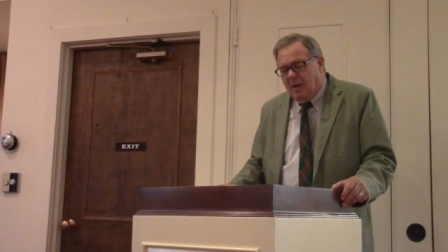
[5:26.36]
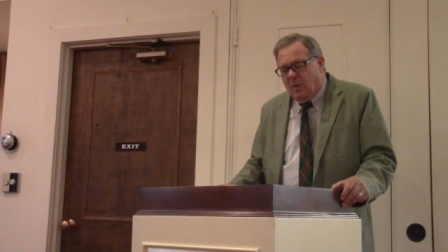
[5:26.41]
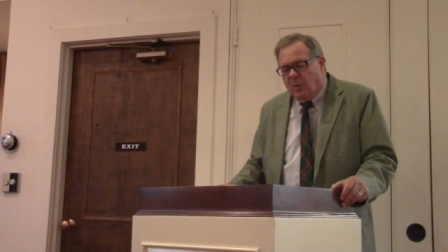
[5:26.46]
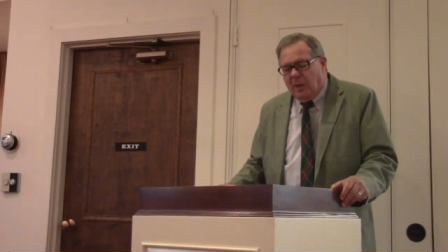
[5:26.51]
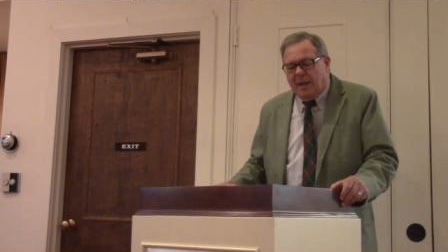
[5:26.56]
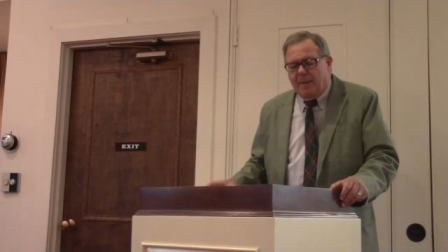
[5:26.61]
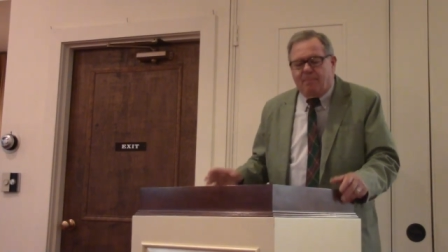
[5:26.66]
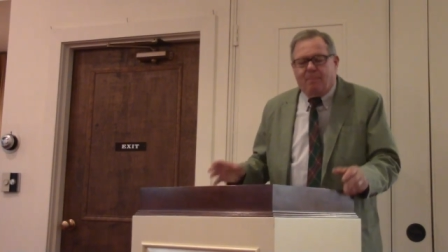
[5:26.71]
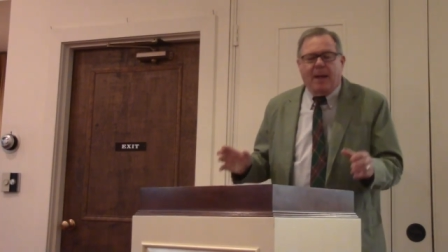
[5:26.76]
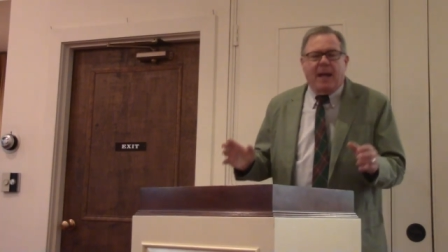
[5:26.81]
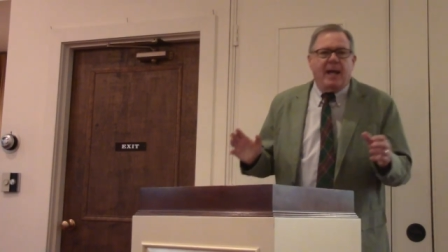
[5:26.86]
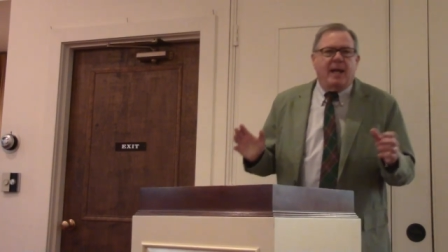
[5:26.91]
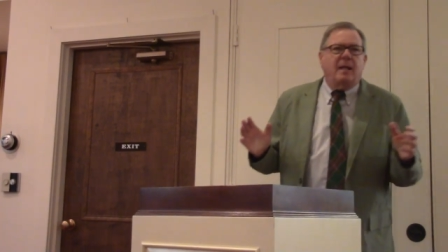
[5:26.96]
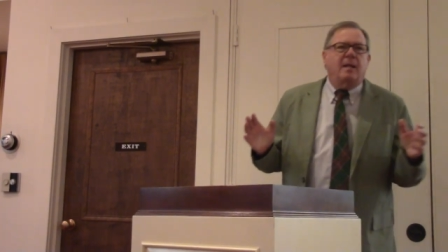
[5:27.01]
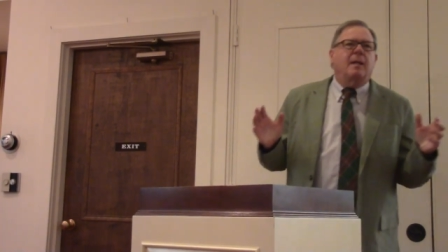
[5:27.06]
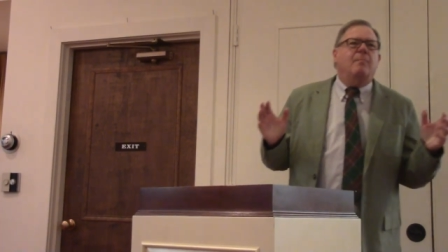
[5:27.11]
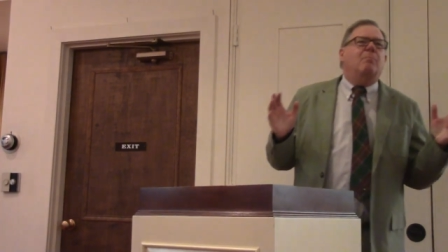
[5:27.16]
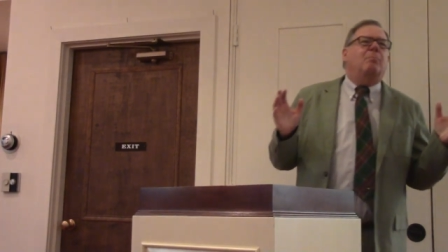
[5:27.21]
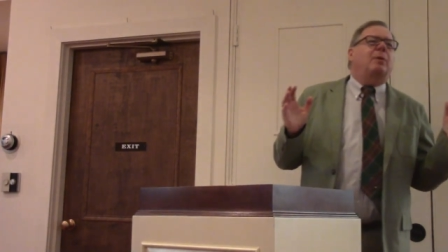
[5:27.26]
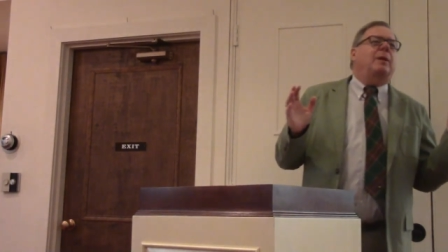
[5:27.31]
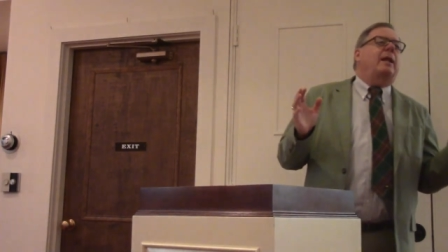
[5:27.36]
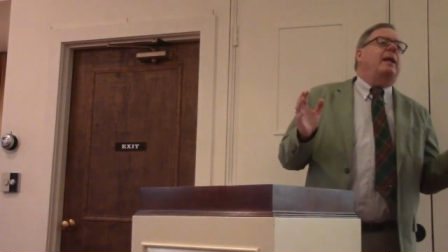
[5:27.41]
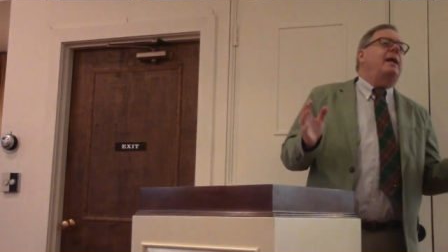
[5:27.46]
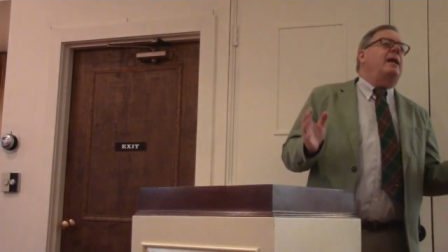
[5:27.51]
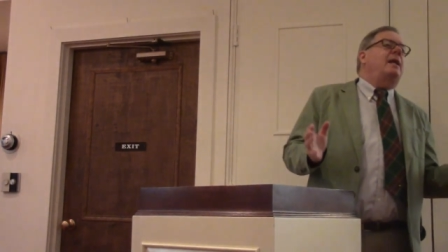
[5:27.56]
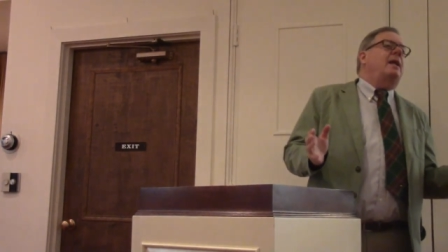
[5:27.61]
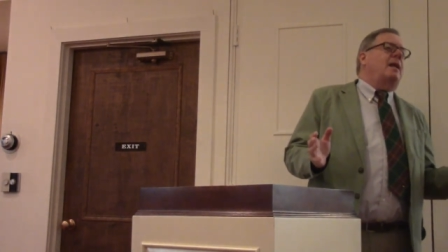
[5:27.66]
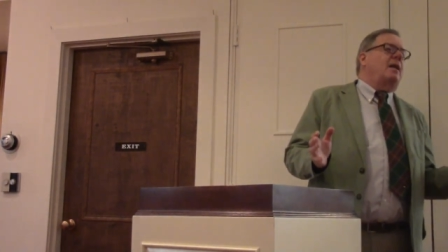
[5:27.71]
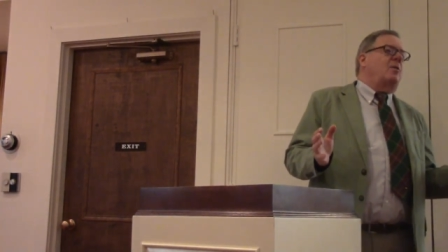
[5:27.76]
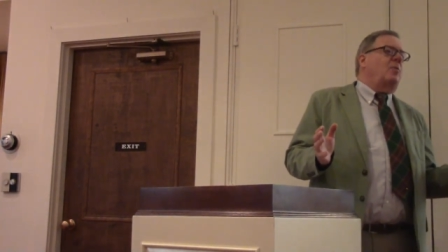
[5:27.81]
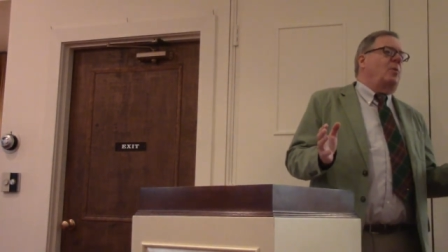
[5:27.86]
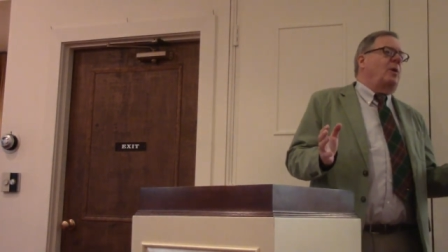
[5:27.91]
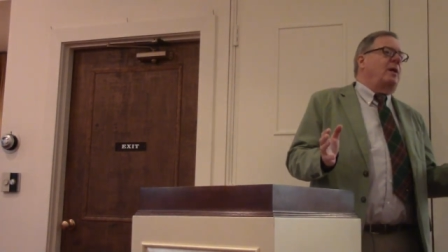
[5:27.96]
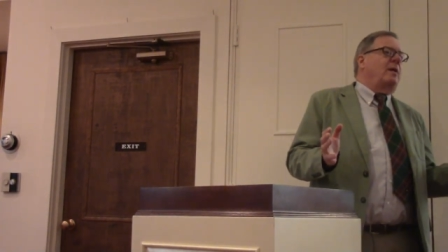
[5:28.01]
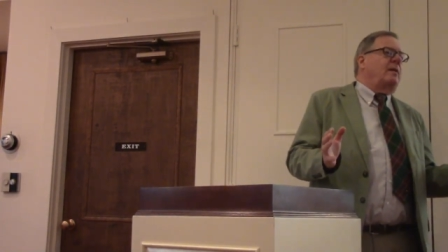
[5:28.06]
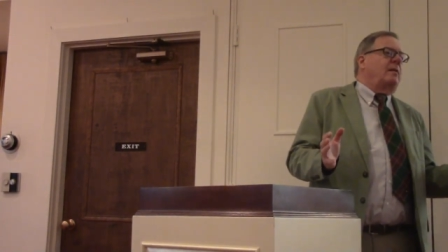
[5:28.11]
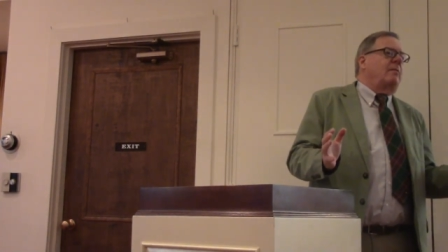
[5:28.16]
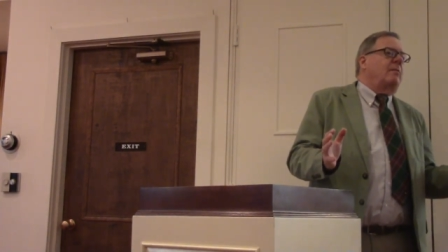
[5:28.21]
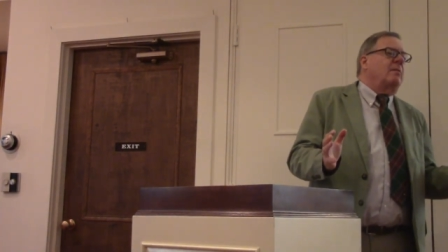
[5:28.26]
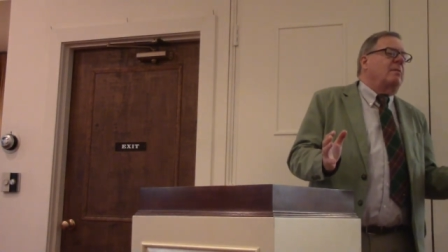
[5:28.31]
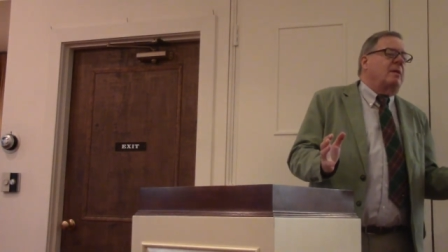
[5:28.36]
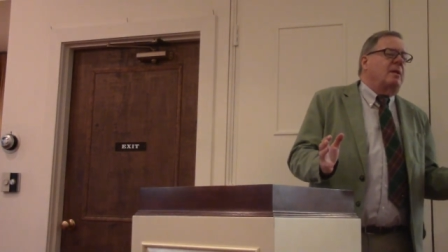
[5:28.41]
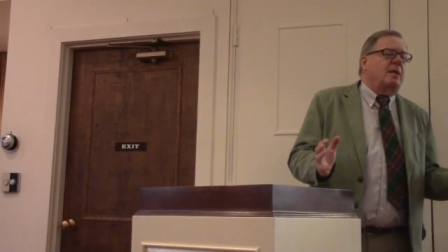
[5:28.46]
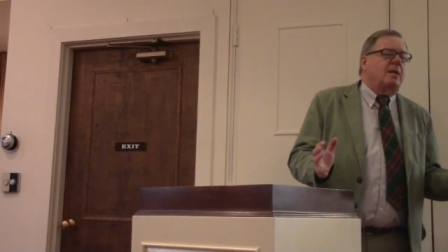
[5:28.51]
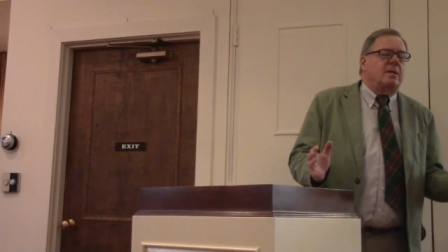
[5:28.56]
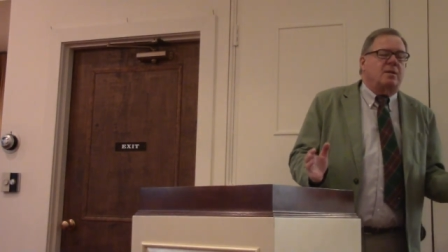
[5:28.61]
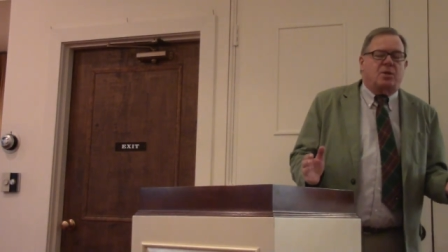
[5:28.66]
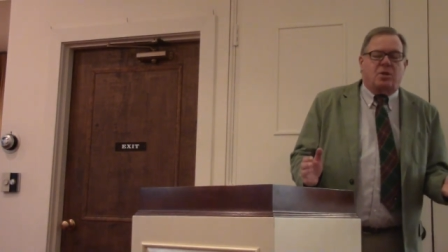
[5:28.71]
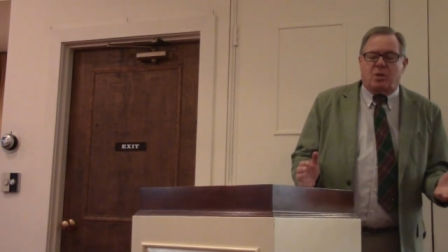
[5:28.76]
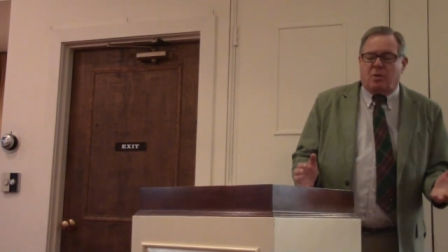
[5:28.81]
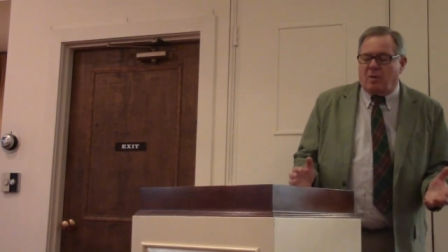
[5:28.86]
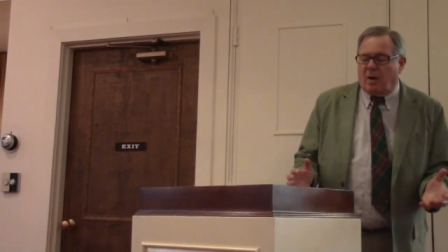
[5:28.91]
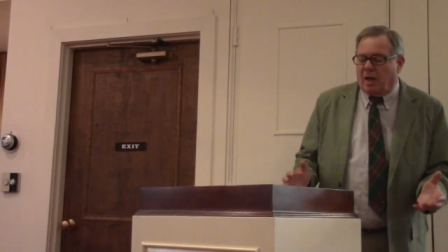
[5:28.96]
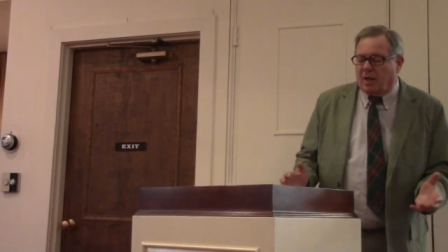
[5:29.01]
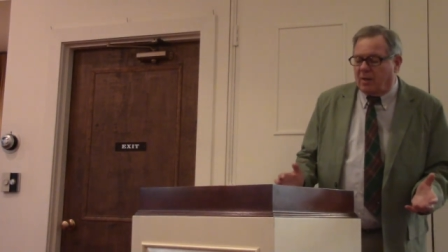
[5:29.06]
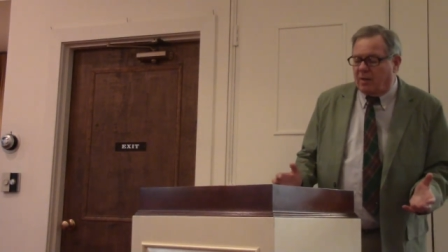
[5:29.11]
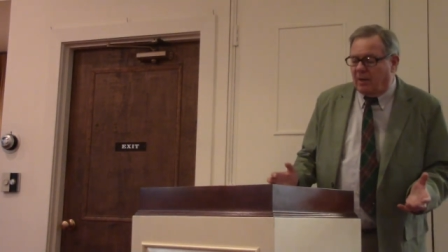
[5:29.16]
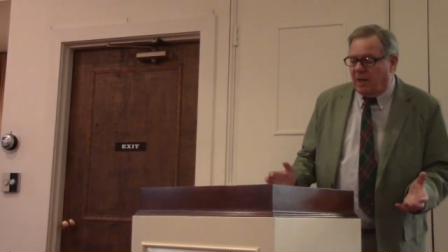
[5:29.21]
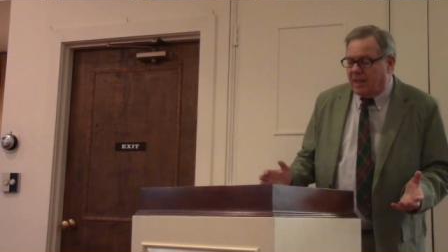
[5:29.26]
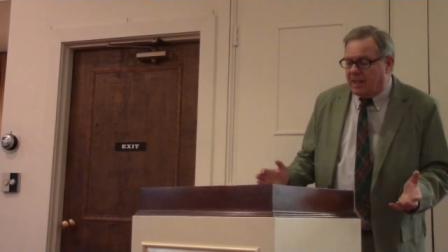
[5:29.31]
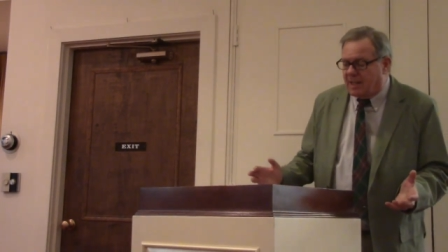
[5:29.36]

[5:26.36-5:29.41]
well, I begged and pleaded with the instructor.